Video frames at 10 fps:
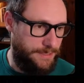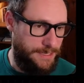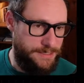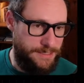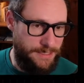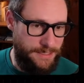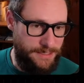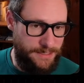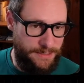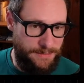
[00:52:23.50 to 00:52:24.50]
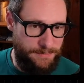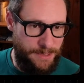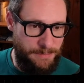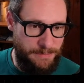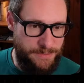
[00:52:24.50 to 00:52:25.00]
actually
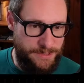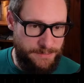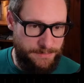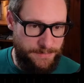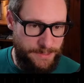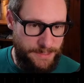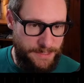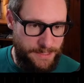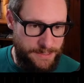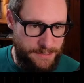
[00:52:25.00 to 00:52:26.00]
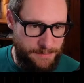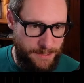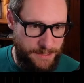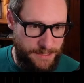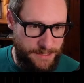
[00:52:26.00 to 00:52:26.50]
come up with some
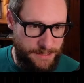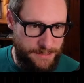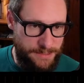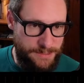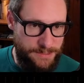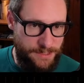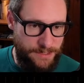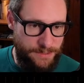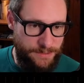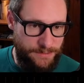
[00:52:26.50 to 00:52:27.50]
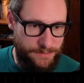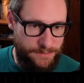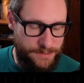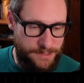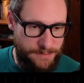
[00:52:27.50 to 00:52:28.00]
ideas. So
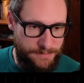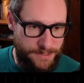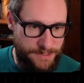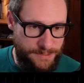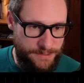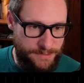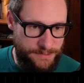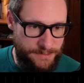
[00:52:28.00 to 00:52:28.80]
for some reason,